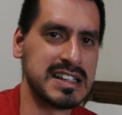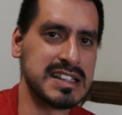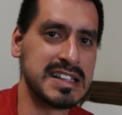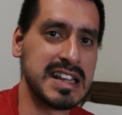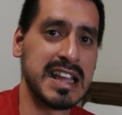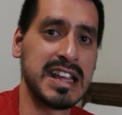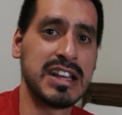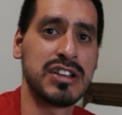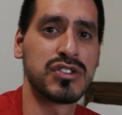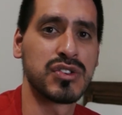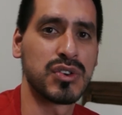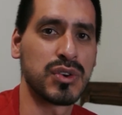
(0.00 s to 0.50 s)

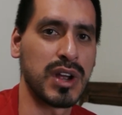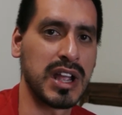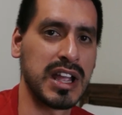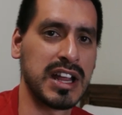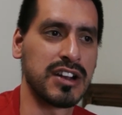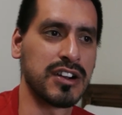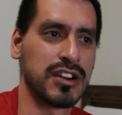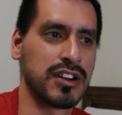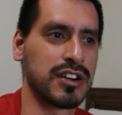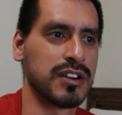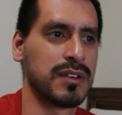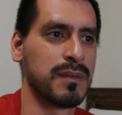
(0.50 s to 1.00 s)
day
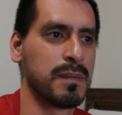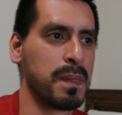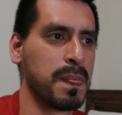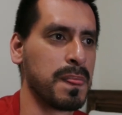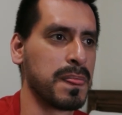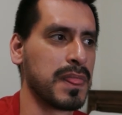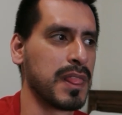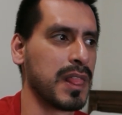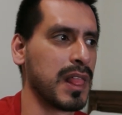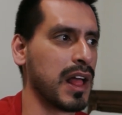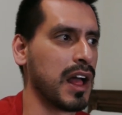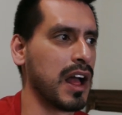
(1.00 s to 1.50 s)
trader
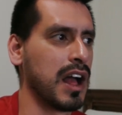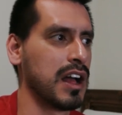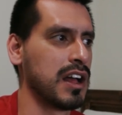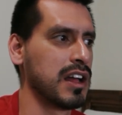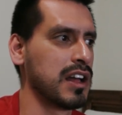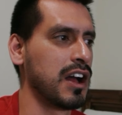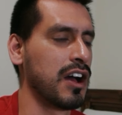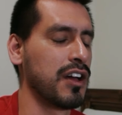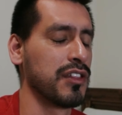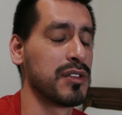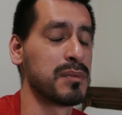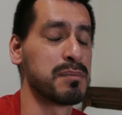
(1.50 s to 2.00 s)

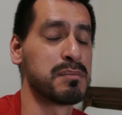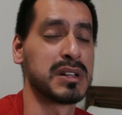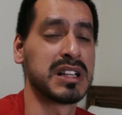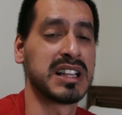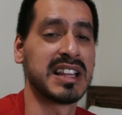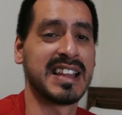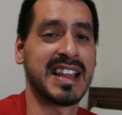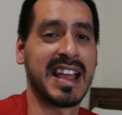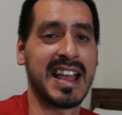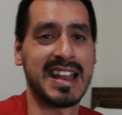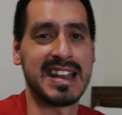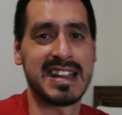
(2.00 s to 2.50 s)
uh, on the
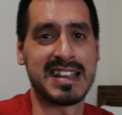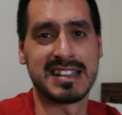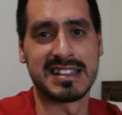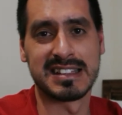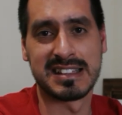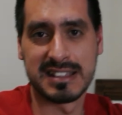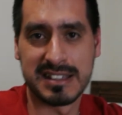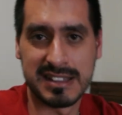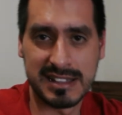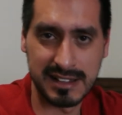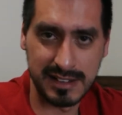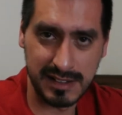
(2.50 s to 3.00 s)

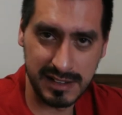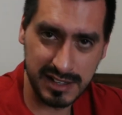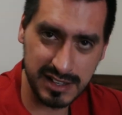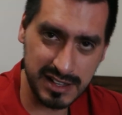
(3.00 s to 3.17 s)
planet.